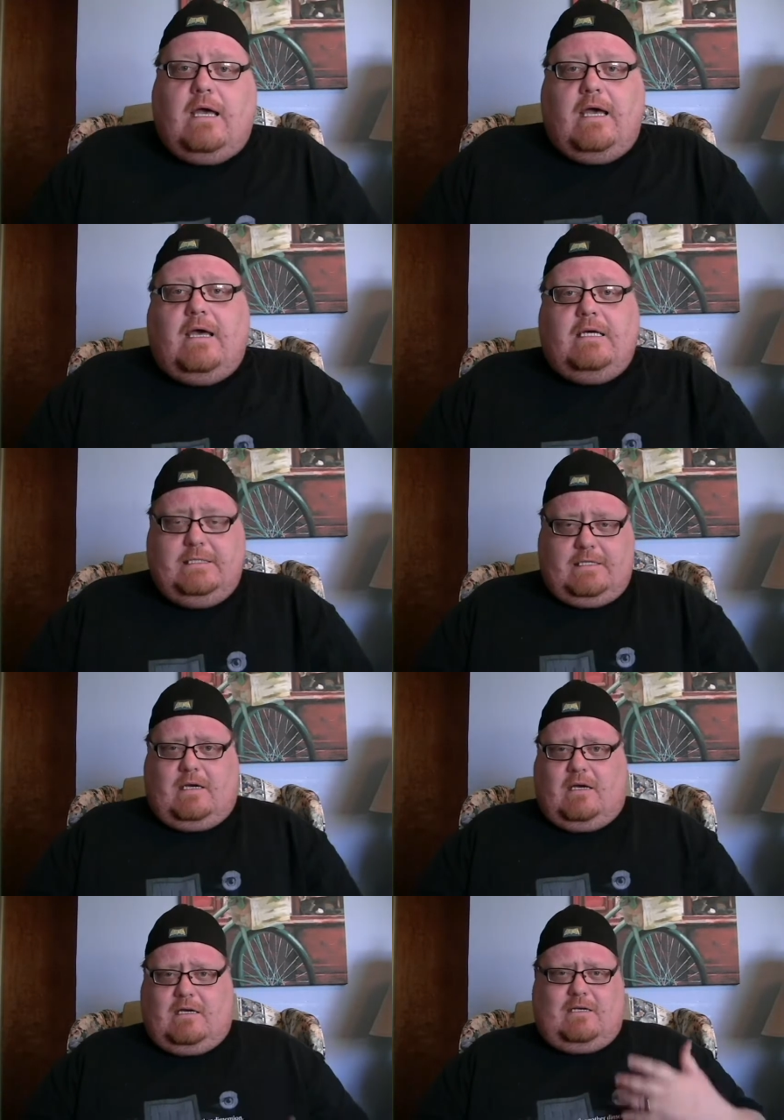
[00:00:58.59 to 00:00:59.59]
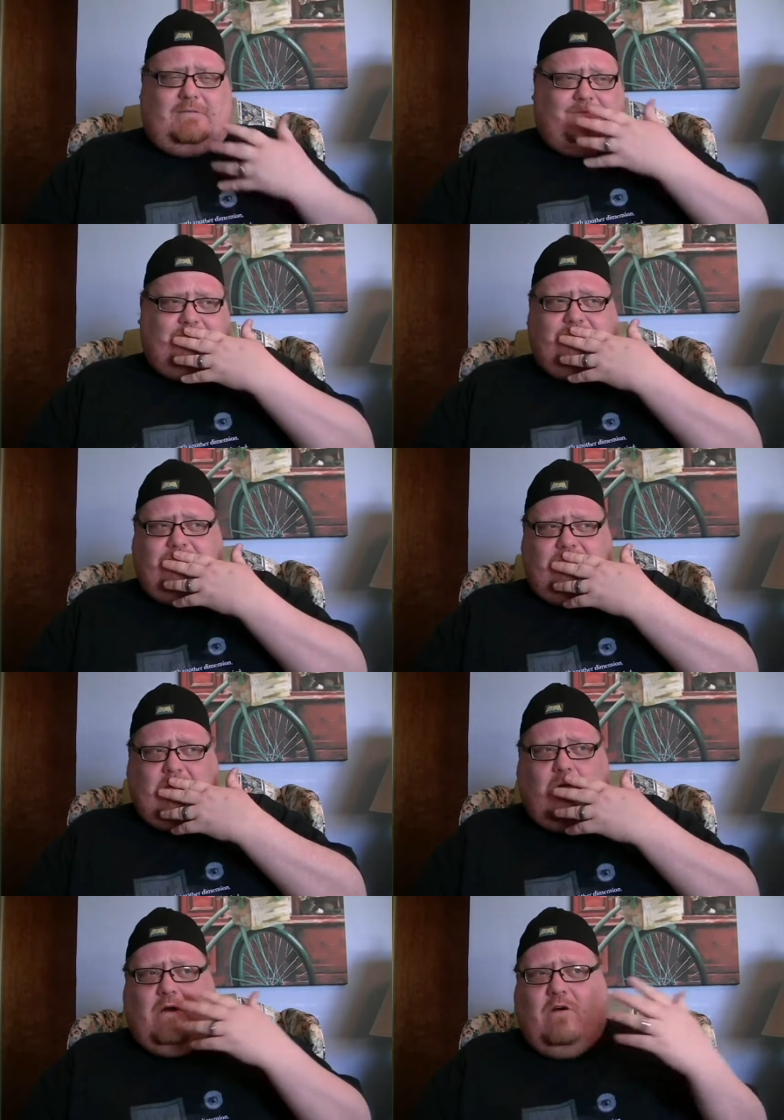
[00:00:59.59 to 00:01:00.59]
And uh,
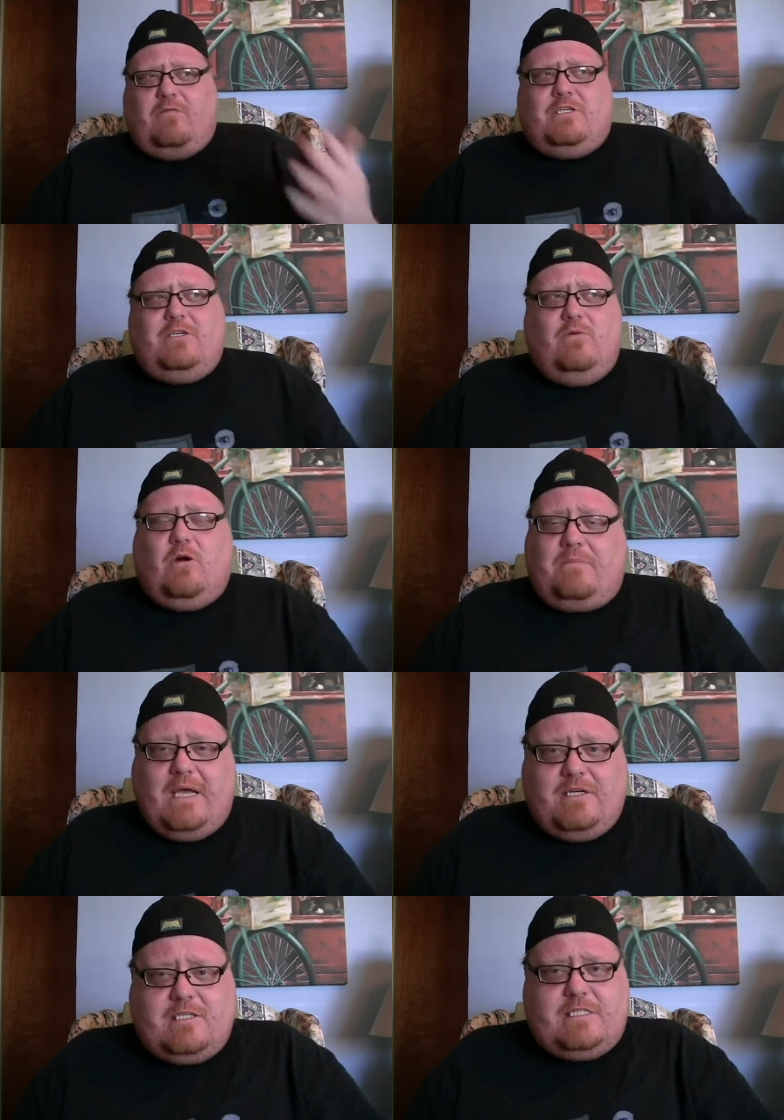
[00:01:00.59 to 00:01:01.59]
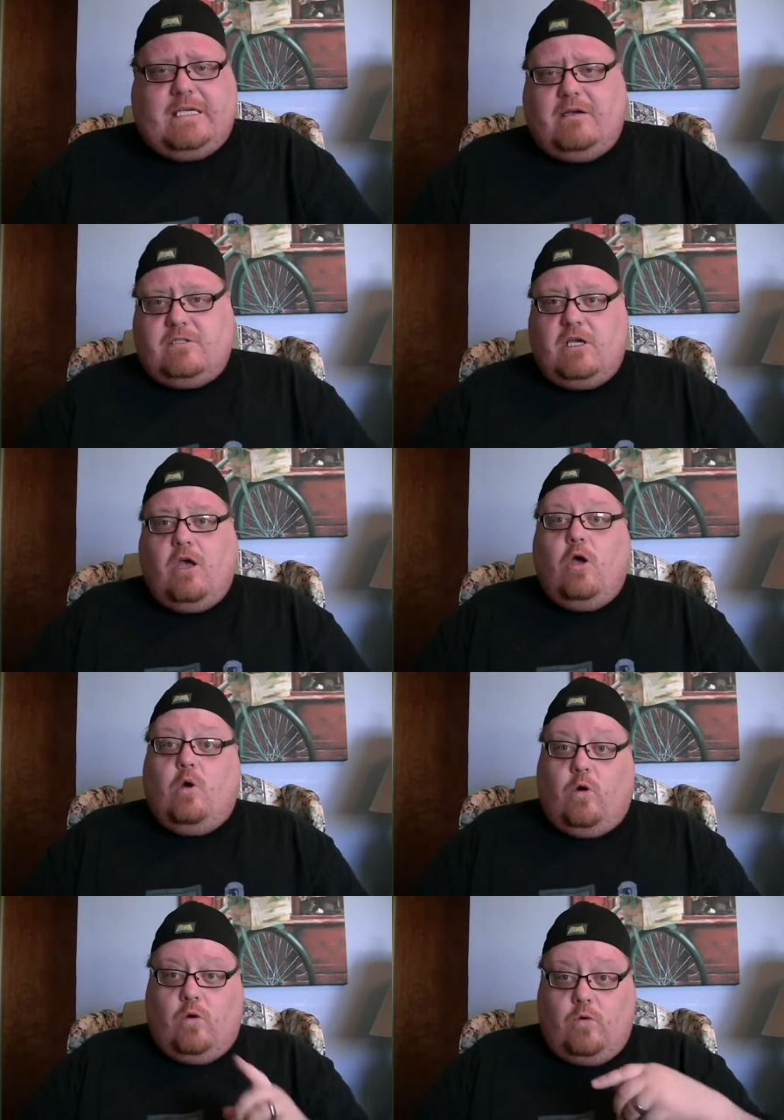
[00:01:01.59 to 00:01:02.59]
I went over to her patient's house,
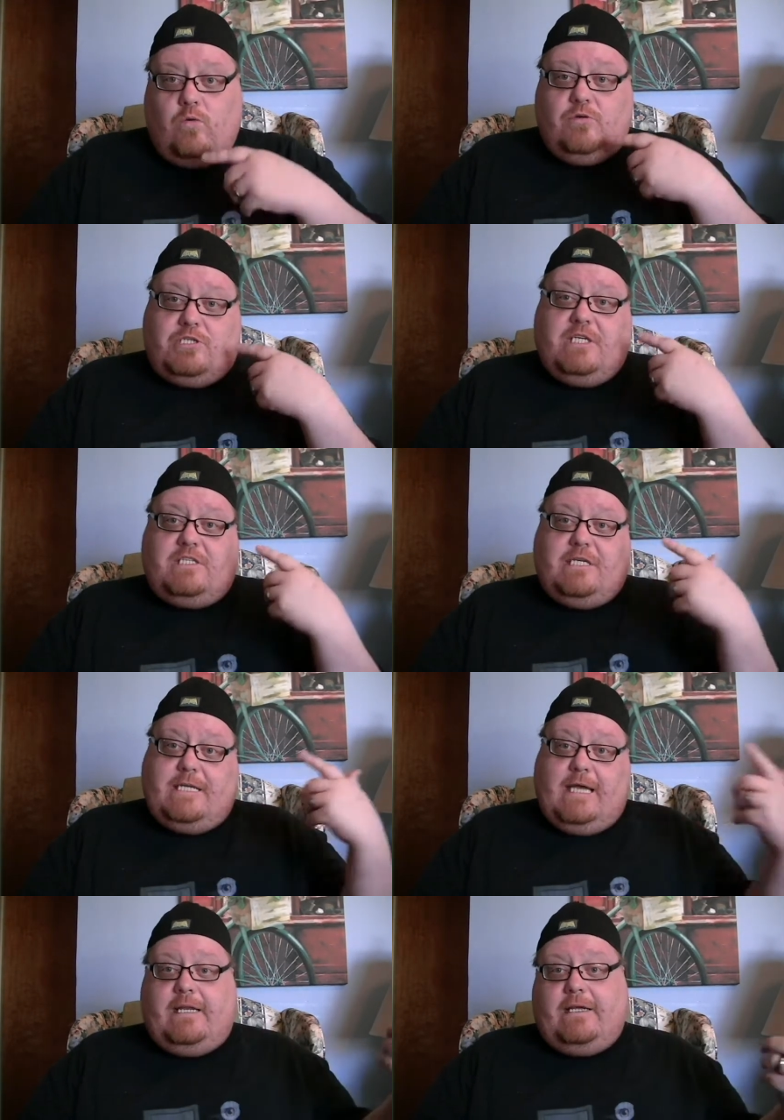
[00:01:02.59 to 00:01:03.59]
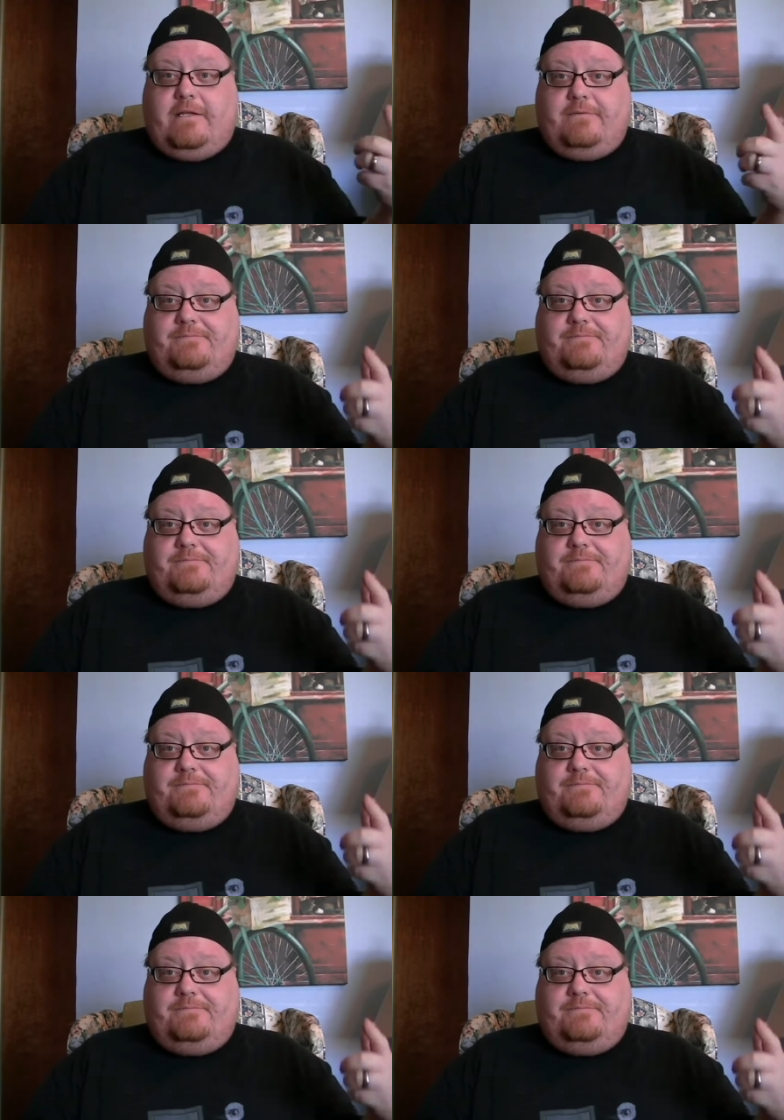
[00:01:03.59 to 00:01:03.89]
who she sedated